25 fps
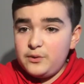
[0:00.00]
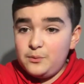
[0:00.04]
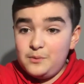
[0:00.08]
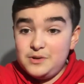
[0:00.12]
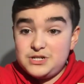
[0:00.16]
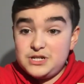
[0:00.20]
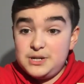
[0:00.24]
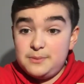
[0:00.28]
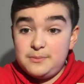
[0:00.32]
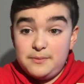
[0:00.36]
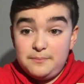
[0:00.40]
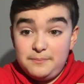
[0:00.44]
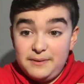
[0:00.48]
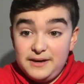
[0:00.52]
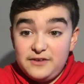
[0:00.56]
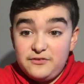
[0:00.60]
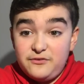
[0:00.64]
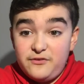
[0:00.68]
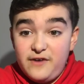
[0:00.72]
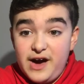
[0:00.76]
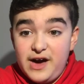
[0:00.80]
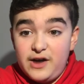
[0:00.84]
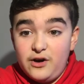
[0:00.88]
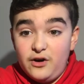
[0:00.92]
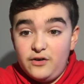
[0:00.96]
which I'm a big
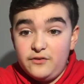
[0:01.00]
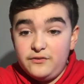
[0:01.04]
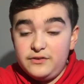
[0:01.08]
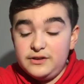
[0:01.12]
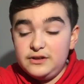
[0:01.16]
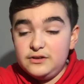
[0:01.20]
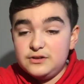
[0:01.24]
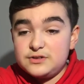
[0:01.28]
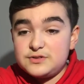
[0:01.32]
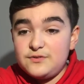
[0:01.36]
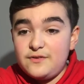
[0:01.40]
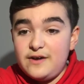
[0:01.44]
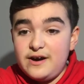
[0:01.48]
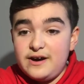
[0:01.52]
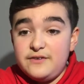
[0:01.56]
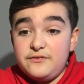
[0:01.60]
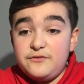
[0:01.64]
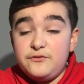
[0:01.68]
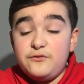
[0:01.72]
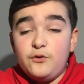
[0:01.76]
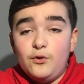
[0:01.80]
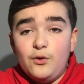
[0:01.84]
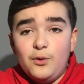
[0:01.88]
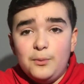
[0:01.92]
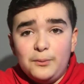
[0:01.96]
fan of. It looks very
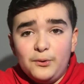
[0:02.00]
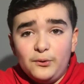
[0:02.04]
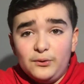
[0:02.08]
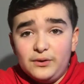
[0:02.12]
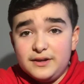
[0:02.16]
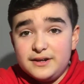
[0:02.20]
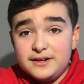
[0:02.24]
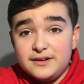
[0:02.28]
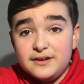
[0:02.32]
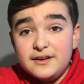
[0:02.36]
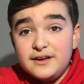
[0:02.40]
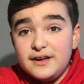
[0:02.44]
formal and,